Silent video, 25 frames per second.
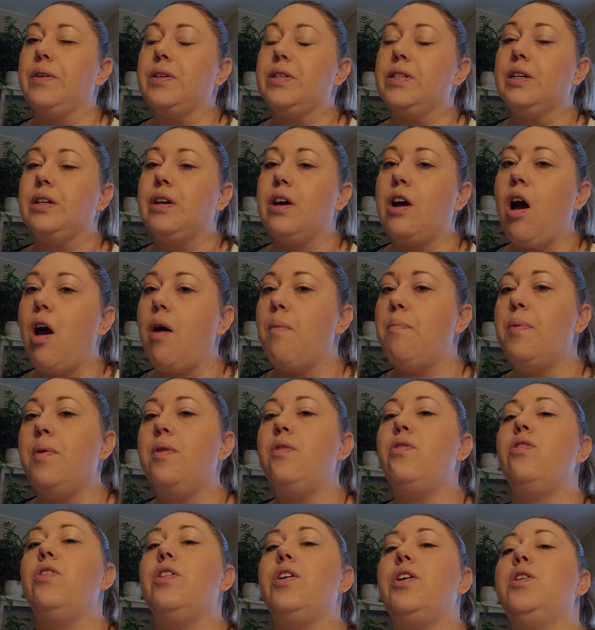was a
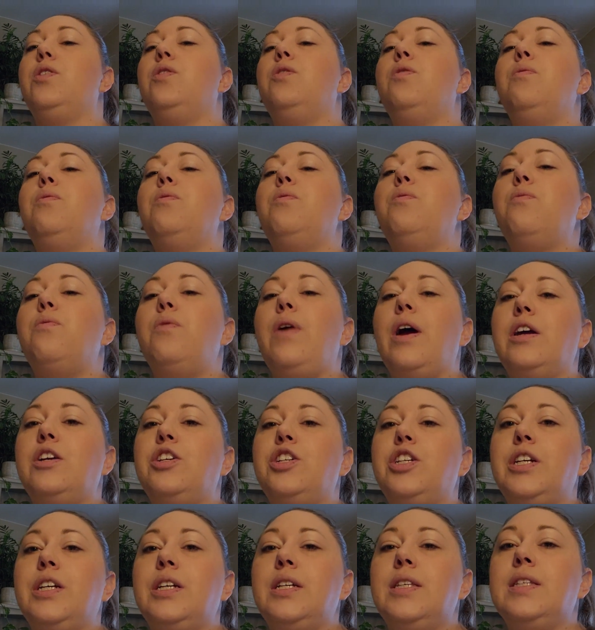couple little
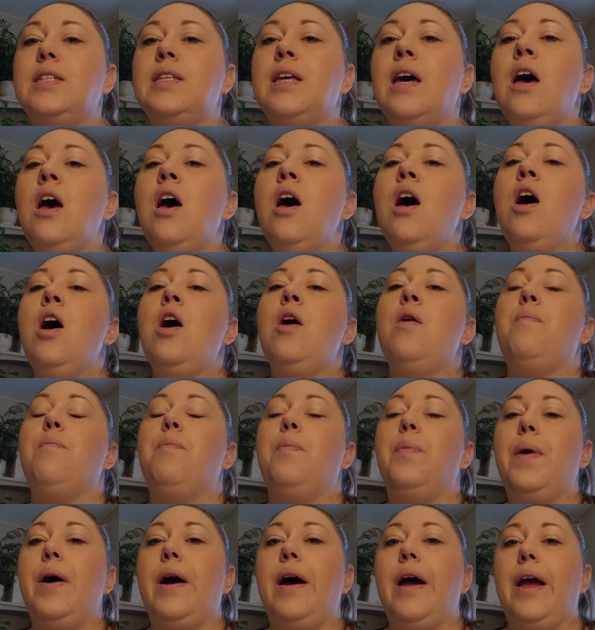rushes,
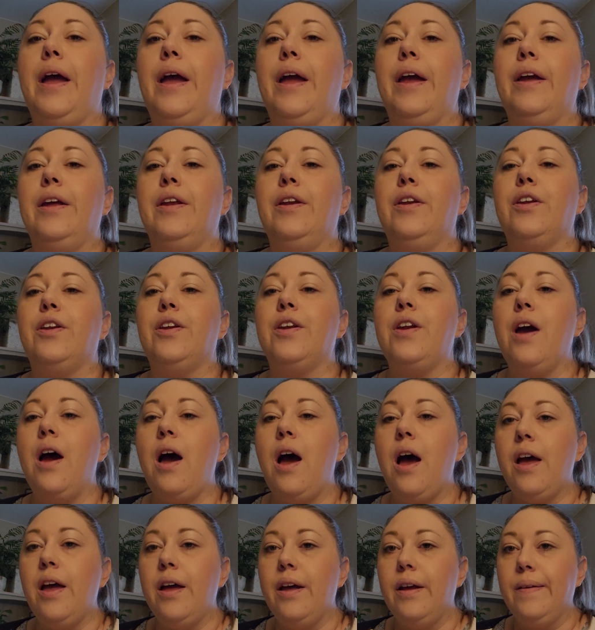but
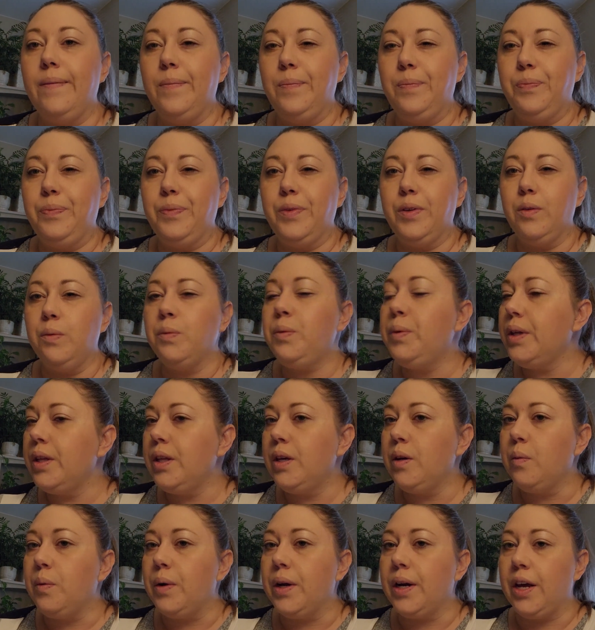not
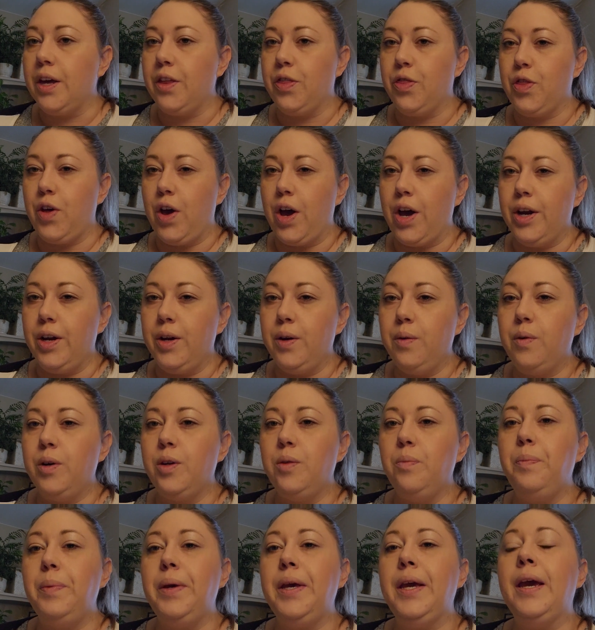really what I thought it
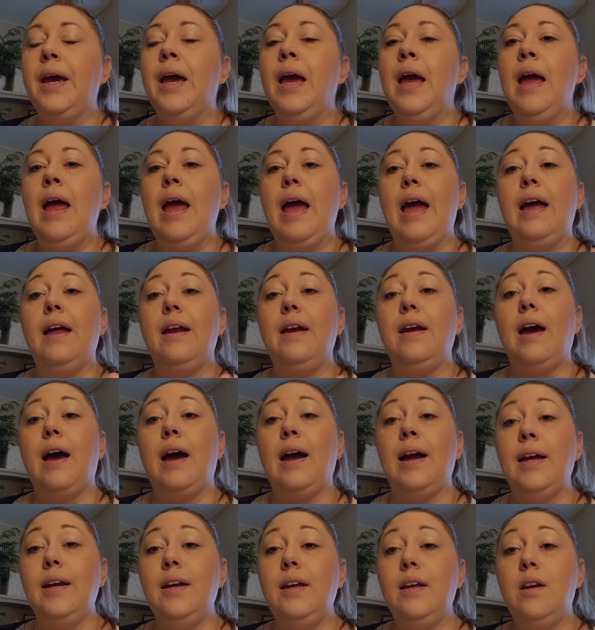would be. And
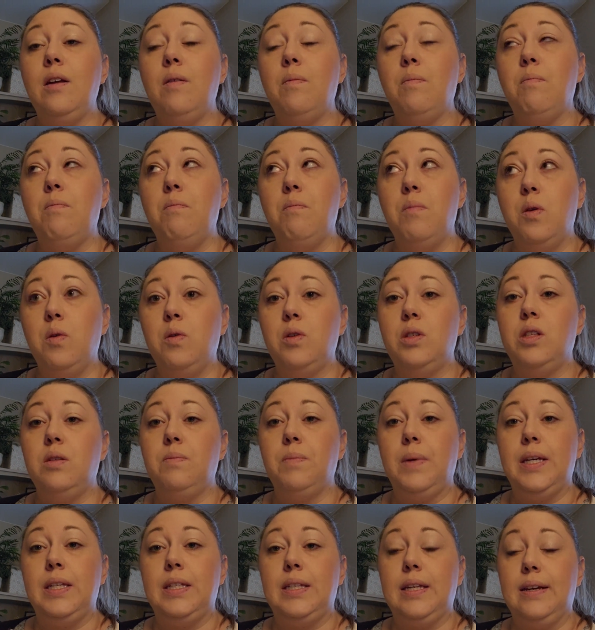I did most
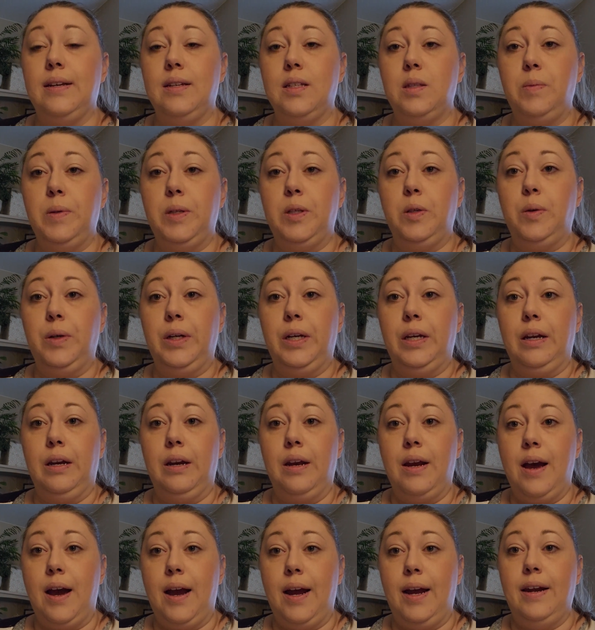of my sales
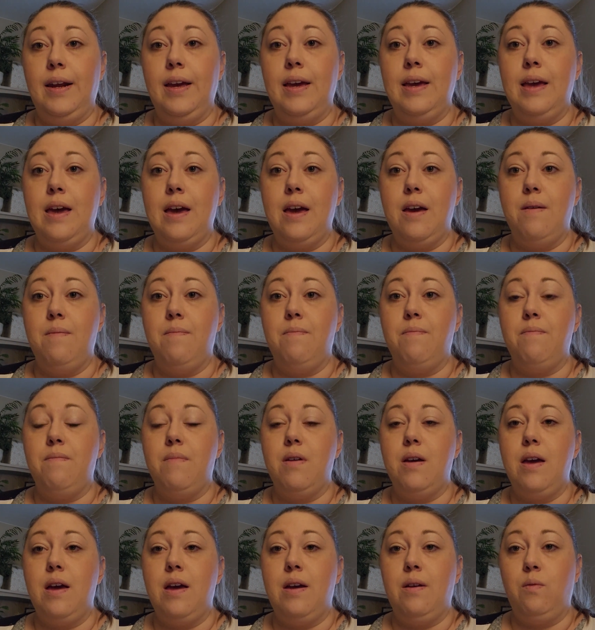between 9 a.m.
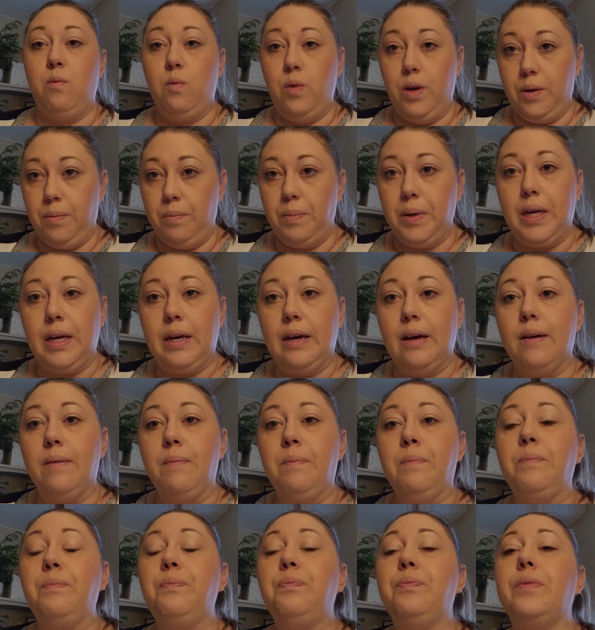and 1
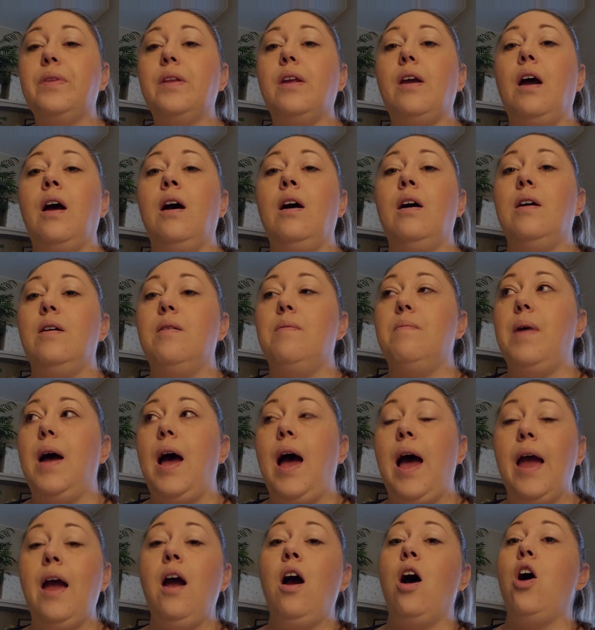p.m. Um,
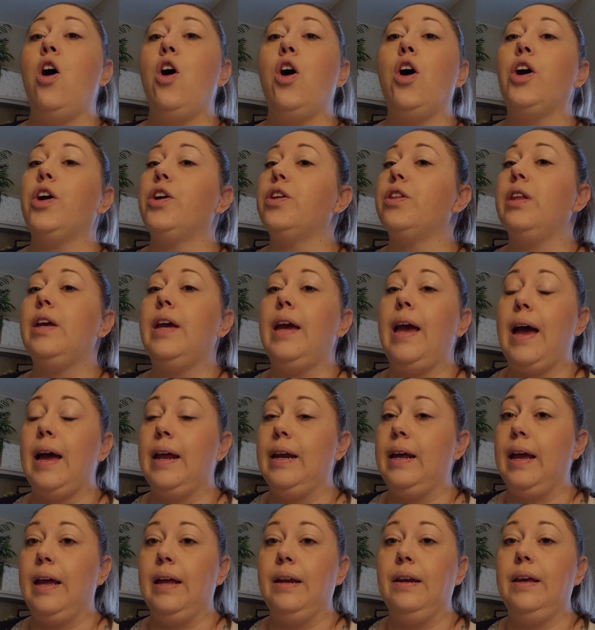I hardly
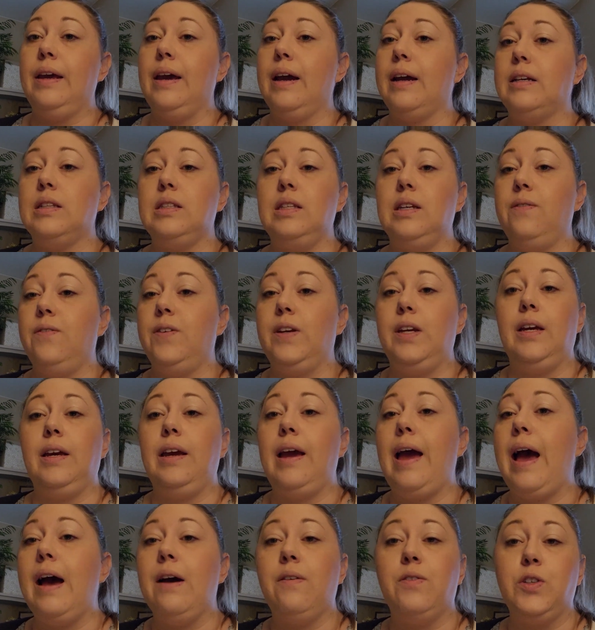had any
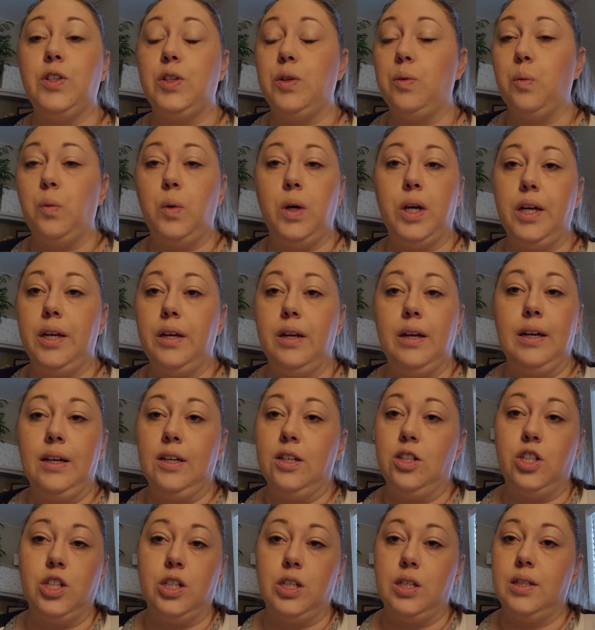activity after one.
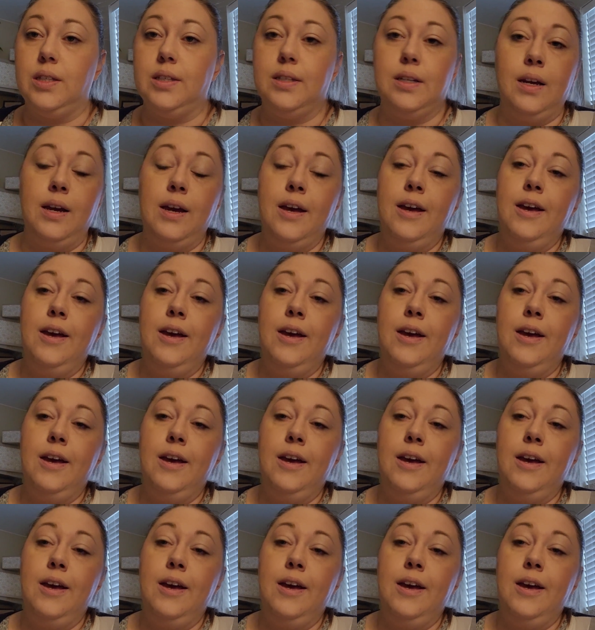It just,